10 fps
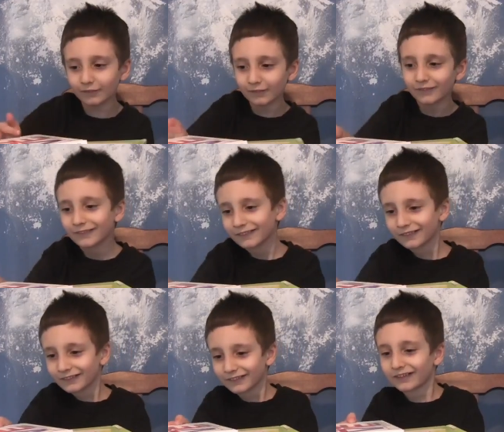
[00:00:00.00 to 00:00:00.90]

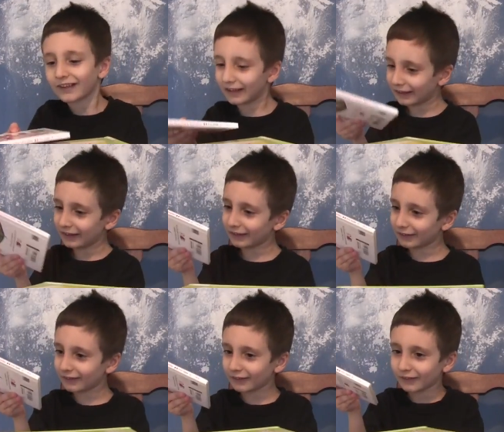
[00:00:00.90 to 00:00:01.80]

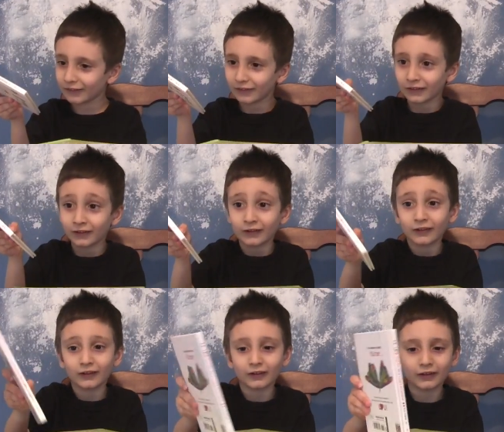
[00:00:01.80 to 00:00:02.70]

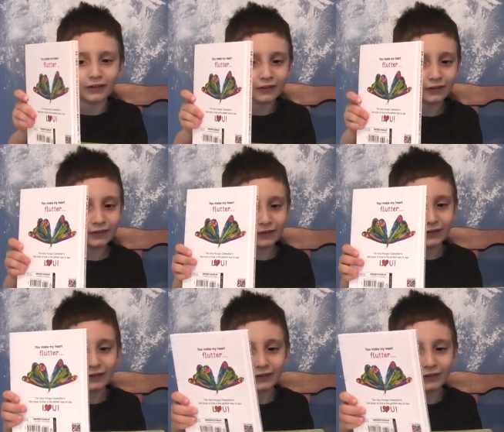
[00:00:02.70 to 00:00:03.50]
No one is speaking in this clip.